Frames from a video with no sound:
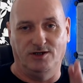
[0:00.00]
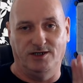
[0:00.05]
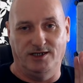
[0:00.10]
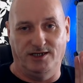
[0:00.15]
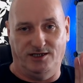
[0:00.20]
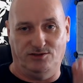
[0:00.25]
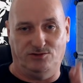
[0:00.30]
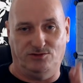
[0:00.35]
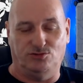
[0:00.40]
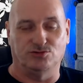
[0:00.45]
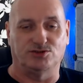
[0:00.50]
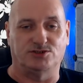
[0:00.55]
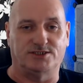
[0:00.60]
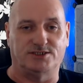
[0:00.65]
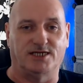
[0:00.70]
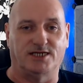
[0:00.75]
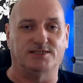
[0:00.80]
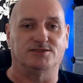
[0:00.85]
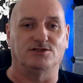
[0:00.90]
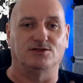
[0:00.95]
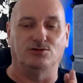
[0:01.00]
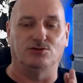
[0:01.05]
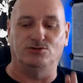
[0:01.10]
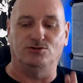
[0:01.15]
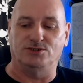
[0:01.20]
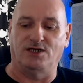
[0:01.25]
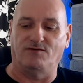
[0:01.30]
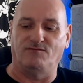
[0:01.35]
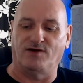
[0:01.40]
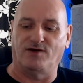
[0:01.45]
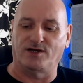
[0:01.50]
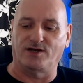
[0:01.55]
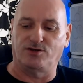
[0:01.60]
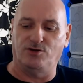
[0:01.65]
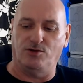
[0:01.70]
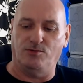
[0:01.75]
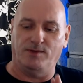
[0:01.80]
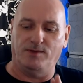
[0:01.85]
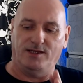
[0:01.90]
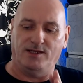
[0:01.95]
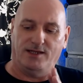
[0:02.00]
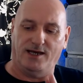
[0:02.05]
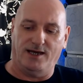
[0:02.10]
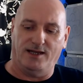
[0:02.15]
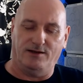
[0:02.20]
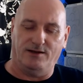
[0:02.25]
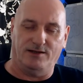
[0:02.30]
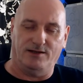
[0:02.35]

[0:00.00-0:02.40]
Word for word: It does tend to lose that vacuum in there and,